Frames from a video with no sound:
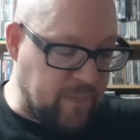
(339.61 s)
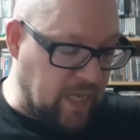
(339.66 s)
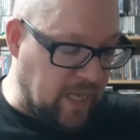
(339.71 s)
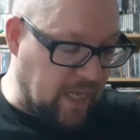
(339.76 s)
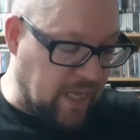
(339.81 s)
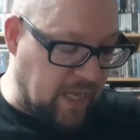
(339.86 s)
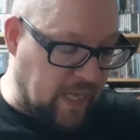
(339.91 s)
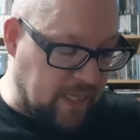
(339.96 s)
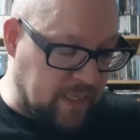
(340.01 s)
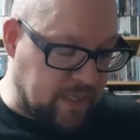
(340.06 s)

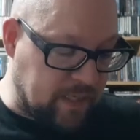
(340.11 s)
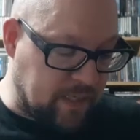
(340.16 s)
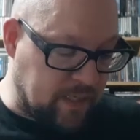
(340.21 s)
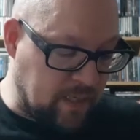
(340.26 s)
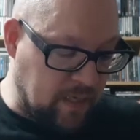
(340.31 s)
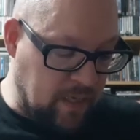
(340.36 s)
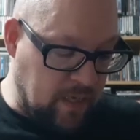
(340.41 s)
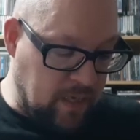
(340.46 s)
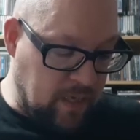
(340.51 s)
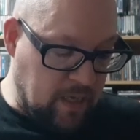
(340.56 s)
It's
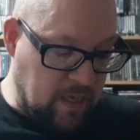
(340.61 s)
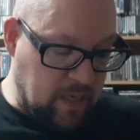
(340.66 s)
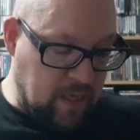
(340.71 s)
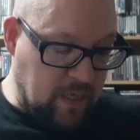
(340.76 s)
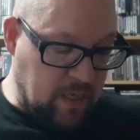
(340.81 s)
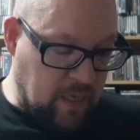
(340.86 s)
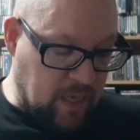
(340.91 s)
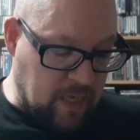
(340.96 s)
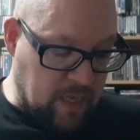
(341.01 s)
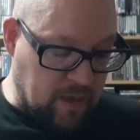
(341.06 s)

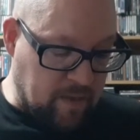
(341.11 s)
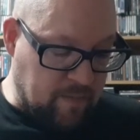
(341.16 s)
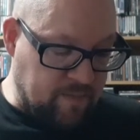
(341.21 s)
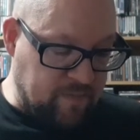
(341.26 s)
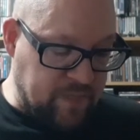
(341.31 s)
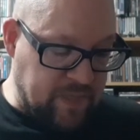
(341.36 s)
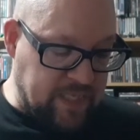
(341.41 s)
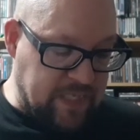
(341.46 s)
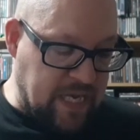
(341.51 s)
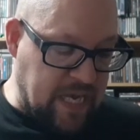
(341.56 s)
um,
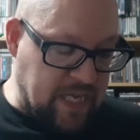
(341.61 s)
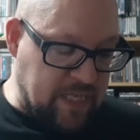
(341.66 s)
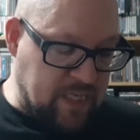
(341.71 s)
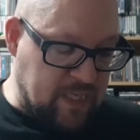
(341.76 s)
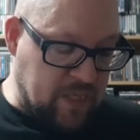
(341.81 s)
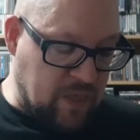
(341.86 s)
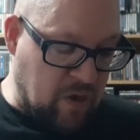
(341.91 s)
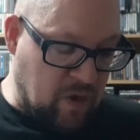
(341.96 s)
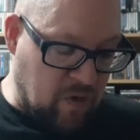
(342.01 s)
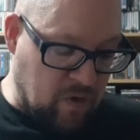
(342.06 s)
ten
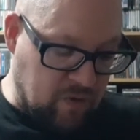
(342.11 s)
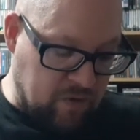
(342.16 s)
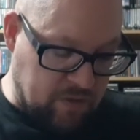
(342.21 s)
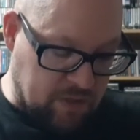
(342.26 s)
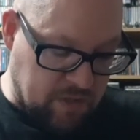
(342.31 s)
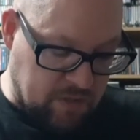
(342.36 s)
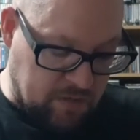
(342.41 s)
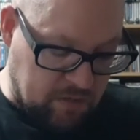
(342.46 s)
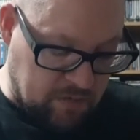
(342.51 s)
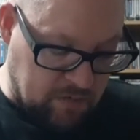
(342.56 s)

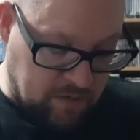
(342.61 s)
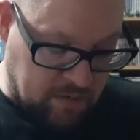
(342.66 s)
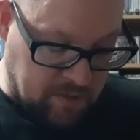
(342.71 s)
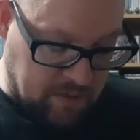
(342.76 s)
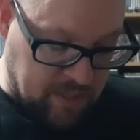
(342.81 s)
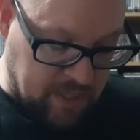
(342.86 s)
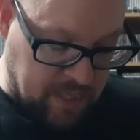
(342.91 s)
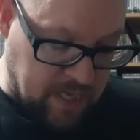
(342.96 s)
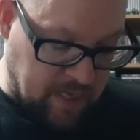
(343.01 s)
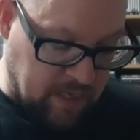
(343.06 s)
songs, I
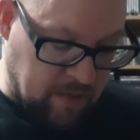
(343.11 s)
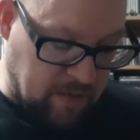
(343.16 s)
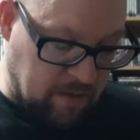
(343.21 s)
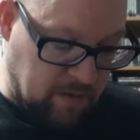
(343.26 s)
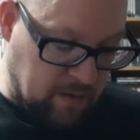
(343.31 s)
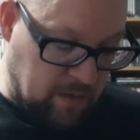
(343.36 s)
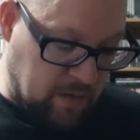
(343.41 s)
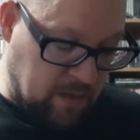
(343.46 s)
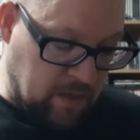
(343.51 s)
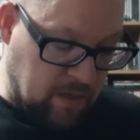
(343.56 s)
think,
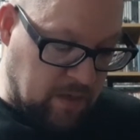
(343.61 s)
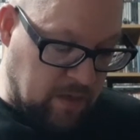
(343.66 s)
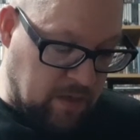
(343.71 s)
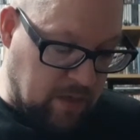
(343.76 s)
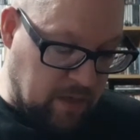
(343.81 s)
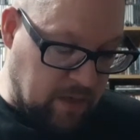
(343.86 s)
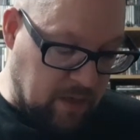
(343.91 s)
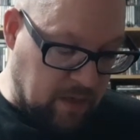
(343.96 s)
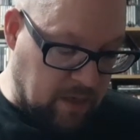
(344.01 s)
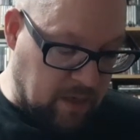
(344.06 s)

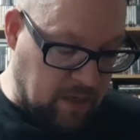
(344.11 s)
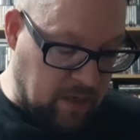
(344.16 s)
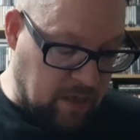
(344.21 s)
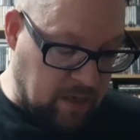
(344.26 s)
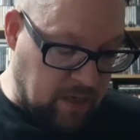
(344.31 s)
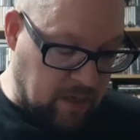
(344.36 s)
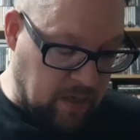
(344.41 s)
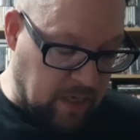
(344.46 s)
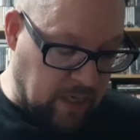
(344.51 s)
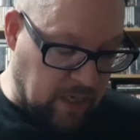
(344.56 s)

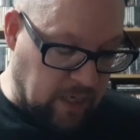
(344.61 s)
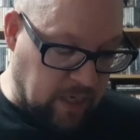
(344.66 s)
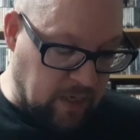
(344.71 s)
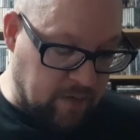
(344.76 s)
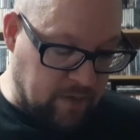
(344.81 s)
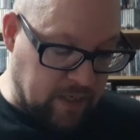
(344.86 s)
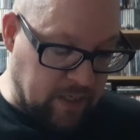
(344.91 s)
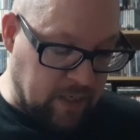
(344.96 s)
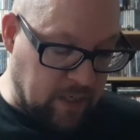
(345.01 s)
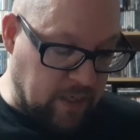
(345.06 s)
uh,
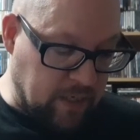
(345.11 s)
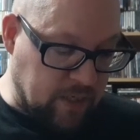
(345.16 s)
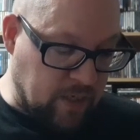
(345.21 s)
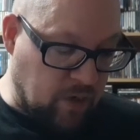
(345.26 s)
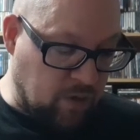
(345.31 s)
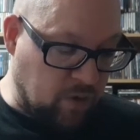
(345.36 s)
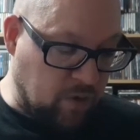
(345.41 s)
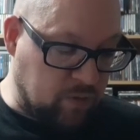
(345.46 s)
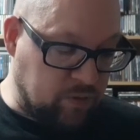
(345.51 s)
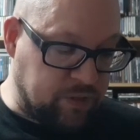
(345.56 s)
including a
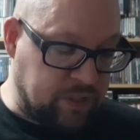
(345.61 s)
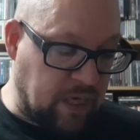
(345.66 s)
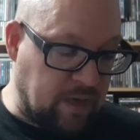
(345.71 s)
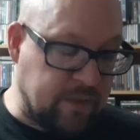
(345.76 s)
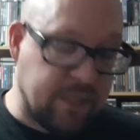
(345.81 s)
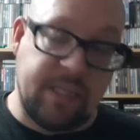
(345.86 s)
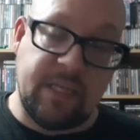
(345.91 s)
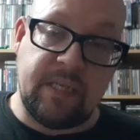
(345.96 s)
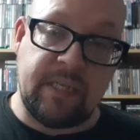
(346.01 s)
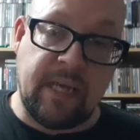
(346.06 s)
song called
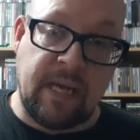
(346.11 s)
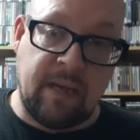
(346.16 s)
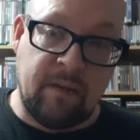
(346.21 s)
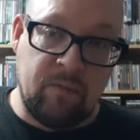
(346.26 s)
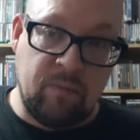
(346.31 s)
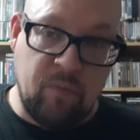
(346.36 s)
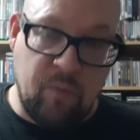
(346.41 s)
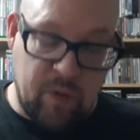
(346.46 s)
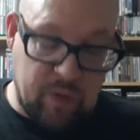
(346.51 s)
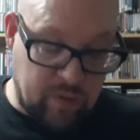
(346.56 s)
"Don't Sit
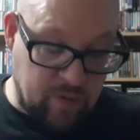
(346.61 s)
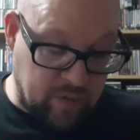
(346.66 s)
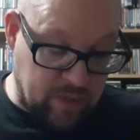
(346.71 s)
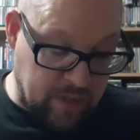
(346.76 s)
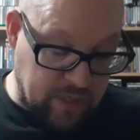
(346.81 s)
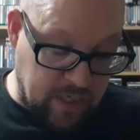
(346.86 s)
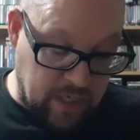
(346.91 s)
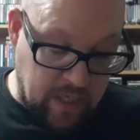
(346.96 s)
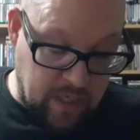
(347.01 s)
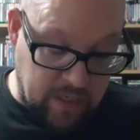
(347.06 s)
Down," which
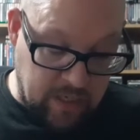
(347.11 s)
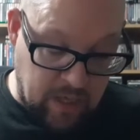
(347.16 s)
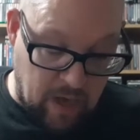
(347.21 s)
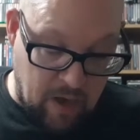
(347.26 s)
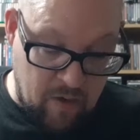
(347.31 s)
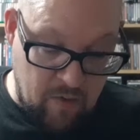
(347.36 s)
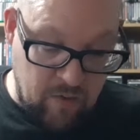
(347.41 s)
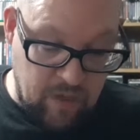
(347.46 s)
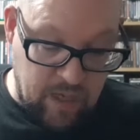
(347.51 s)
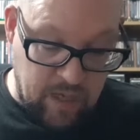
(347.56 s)
was is
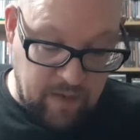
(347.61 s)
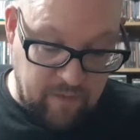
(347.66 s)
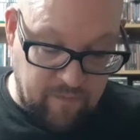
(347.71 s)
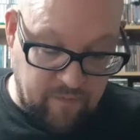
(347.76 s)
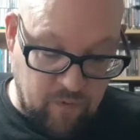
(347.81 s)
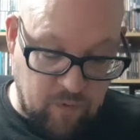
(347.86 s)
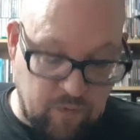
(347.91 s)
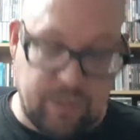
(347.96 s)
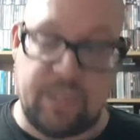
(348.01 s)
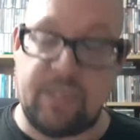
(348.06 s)
only
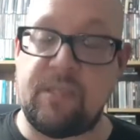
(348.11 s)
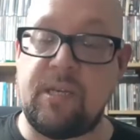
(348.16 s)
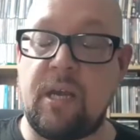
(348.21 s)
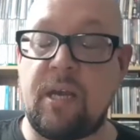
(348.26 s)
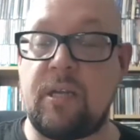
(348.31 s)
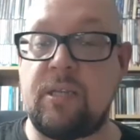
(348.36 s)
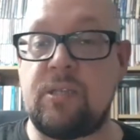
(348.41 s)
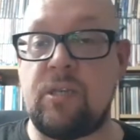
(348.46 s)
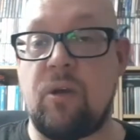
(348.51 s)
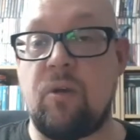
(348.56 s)
forty
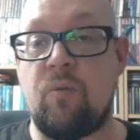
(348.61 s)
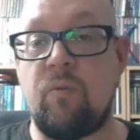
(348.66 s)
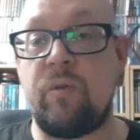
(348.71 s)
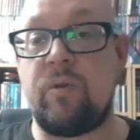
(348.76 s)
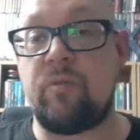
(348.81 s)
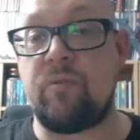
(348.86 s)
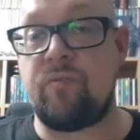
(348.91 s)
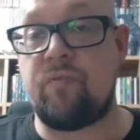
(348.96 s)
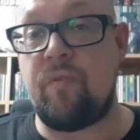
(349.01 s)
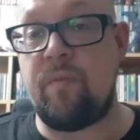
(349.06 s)
seconds long,
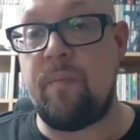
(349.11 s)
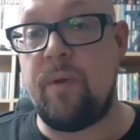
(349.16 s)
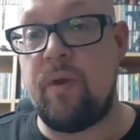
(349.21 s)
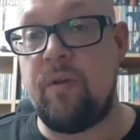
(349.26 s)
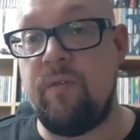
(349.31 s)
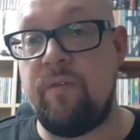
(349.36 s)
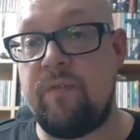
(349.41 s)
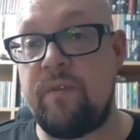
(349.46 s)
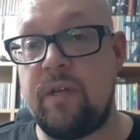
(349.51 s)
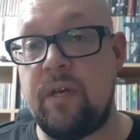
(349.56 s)
which was
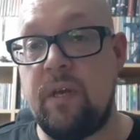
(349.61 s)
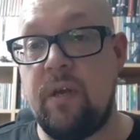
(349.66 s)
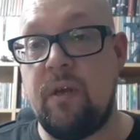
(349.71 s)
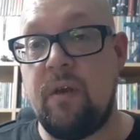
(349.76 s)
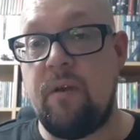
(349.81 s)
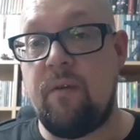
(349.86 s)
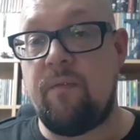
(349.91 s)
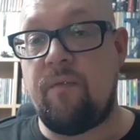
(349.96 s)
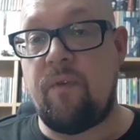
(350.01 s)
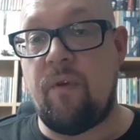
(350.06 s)
removed
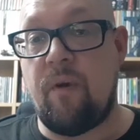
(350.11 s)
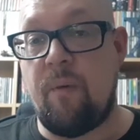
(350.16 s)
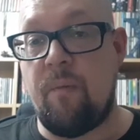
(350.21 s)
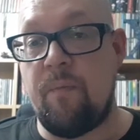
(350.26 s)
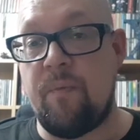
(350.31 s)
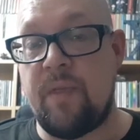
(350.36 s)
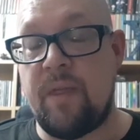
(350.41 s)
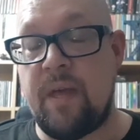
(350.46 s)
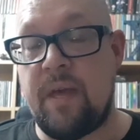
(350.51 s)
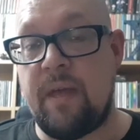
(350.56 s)

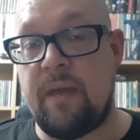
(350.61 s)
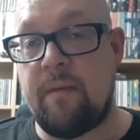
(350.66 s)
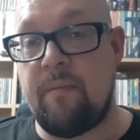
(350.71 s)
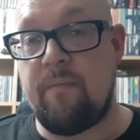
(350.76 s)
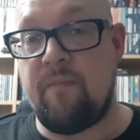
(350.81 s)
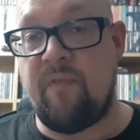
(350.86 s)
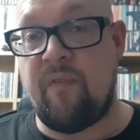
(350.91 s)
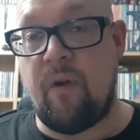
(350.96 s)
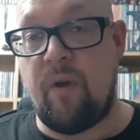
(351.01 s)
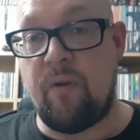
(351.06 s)
from the
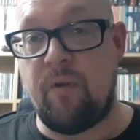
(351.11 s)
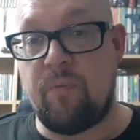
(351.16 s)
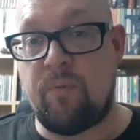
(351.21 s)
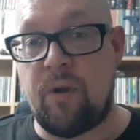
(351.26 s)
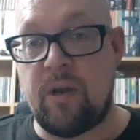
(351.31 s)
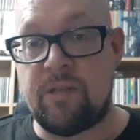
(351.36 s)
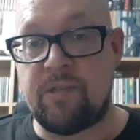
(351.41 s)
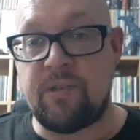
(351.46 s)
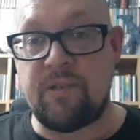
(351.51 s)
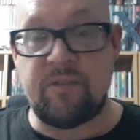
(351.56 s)
vinyl
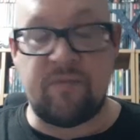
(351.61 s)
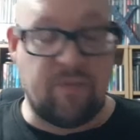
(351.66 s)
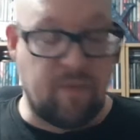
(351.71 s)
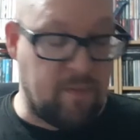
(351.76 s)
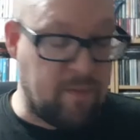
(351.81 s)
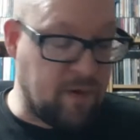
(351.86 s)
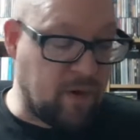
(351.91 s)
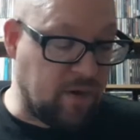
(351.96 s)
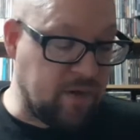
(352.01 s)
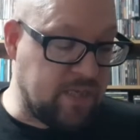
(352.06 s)
pressings
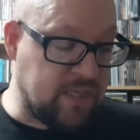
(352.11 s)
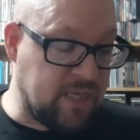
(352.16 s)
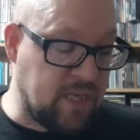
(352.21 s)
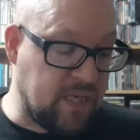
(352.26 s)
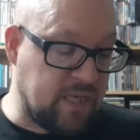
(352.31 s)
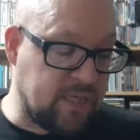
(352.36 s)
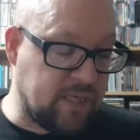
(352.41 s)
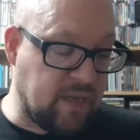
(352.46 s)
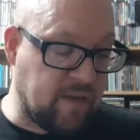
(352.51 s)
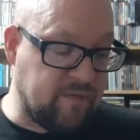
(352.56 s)
from
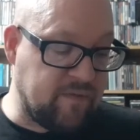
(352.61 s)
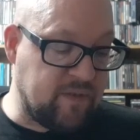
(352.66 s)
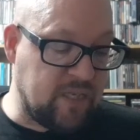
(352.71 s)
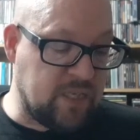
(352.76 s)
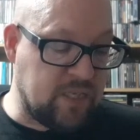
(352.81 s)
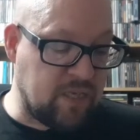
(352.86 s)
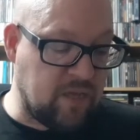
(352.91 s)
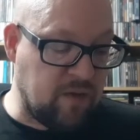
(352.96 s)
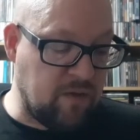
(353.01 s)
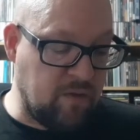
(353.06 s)

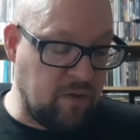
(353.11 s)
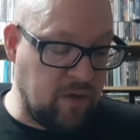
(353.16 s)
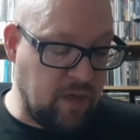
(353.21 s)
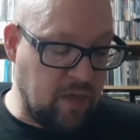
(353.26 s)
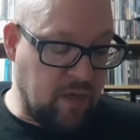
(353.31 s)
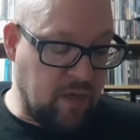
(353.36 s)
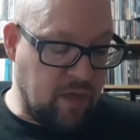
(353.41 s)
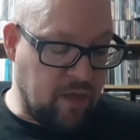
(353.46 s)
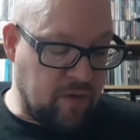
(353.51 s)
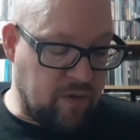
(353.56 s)
1972
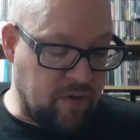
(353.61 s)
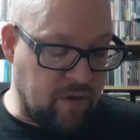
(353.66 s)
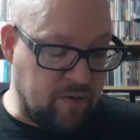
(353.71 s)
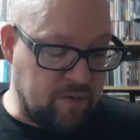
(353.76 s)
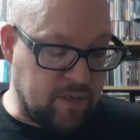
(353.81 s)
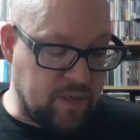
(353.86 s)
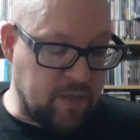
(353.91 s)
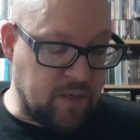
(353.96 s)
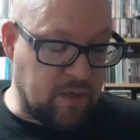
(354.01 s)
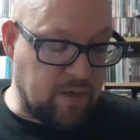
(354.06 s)
through
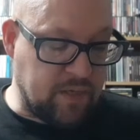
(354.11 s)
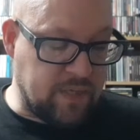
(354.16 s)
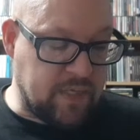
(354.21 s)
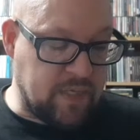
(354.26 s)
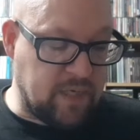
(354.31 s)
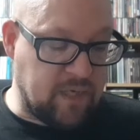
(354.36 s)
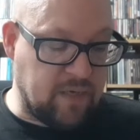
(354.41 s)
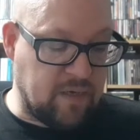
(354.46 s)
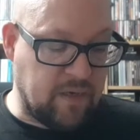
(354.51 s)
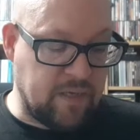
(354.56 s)
to
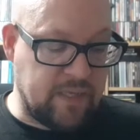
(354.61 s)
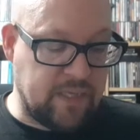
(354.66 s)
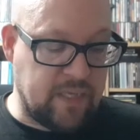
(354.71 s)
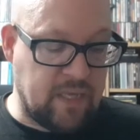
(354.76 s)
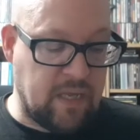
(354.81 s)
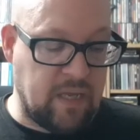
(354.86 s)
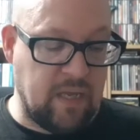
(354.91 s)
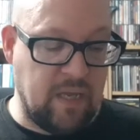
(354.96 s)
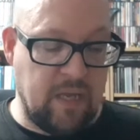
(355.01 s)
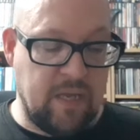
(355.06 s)

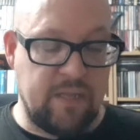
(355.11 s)
1990.